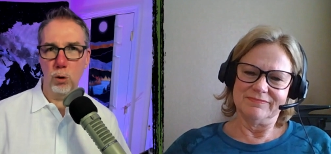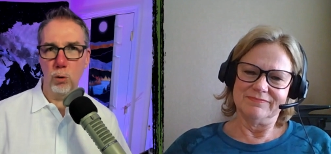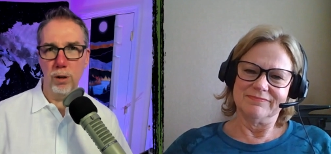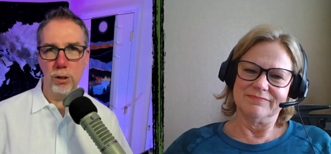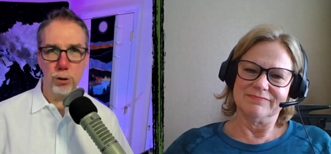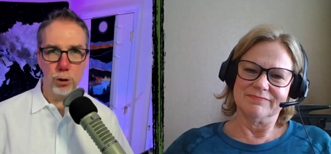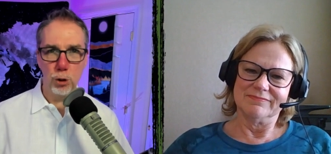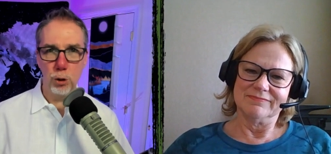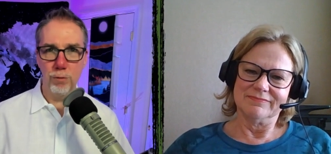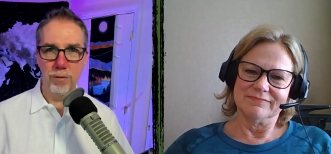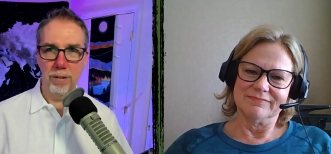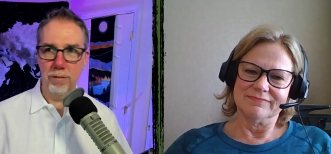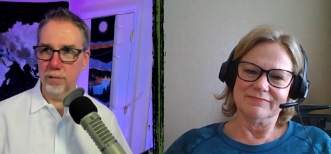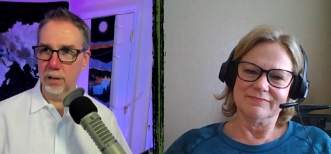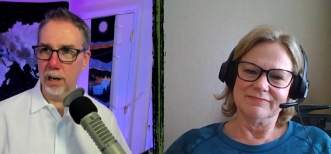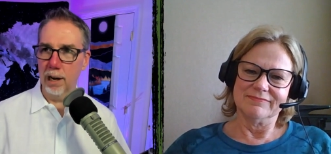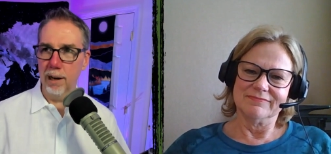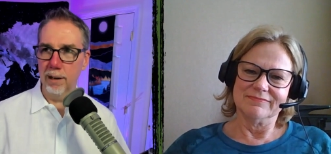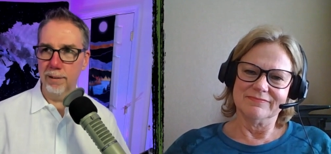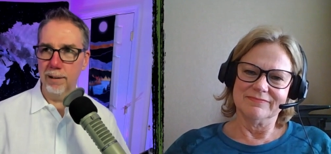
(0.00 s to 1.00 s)
Speaker 1: question you've ever
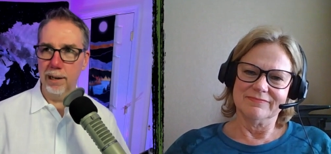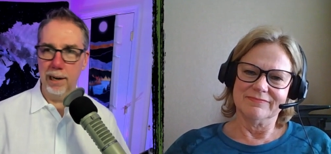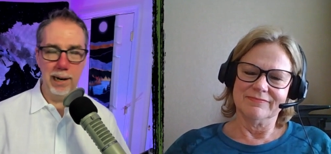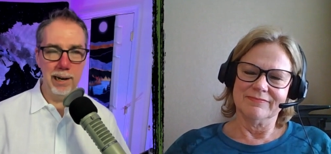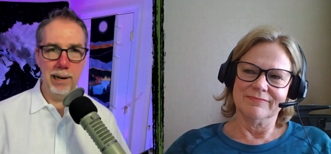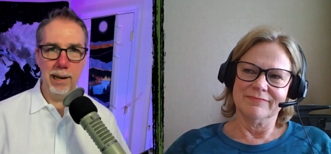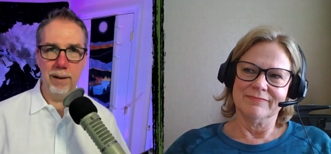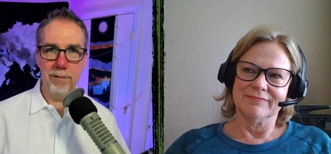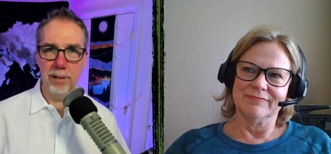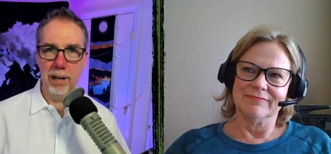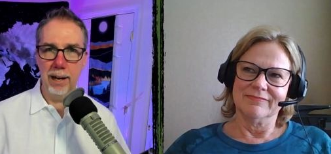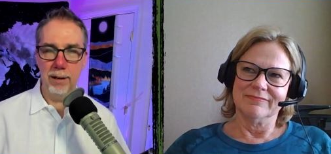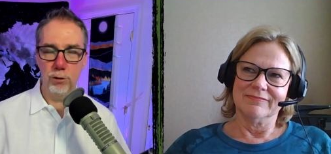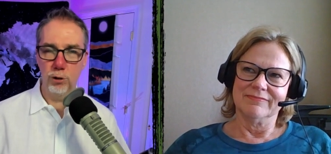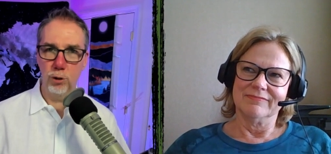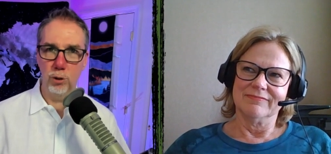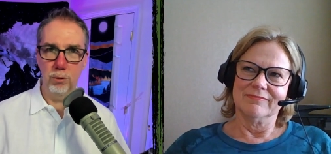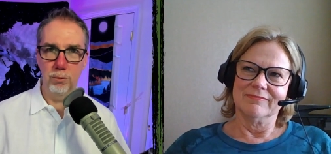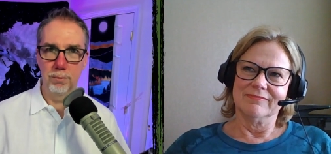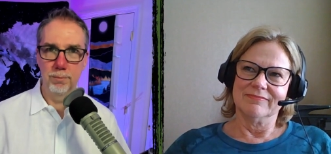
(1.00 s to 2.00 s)
gotten that I haven't asked
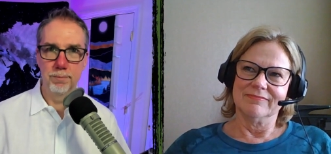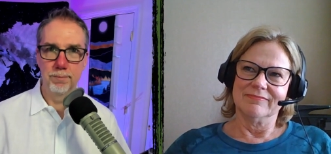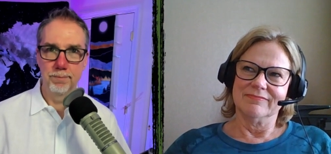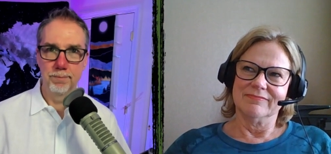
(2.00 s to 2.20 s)
you?